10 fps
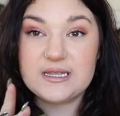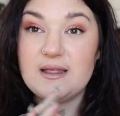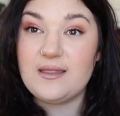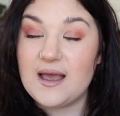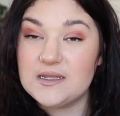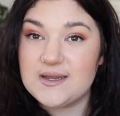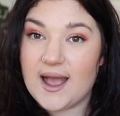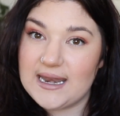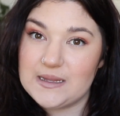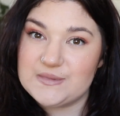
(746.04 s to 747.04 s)
So the last
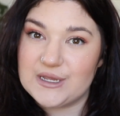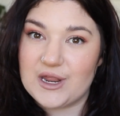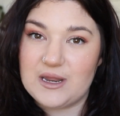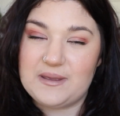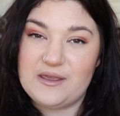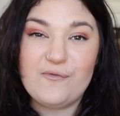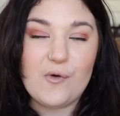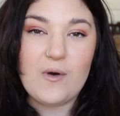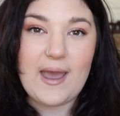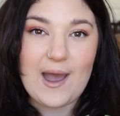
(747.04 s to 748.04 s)
items are going to be
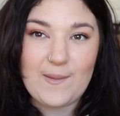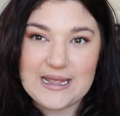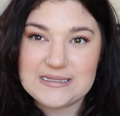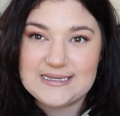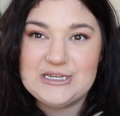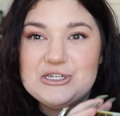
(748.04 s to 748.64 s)
for our Etsy